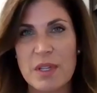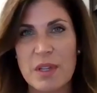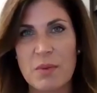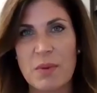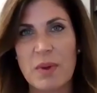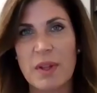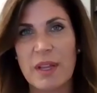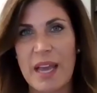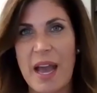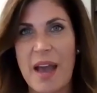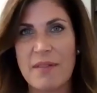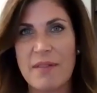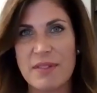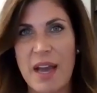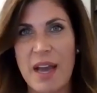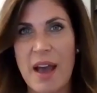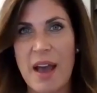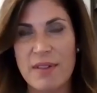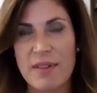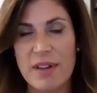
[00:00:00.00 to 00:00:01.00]
you really have
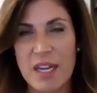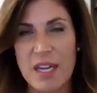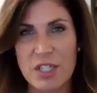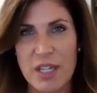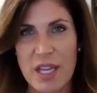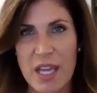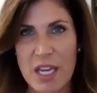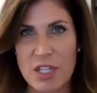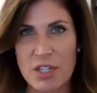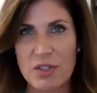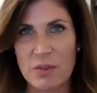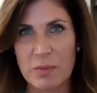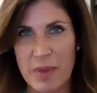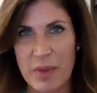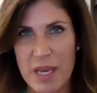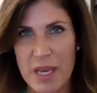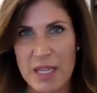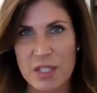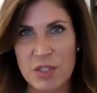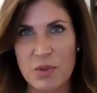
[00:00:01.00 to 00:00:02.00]
to have an educational
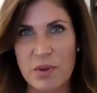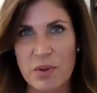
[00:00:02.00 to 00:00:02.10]
piece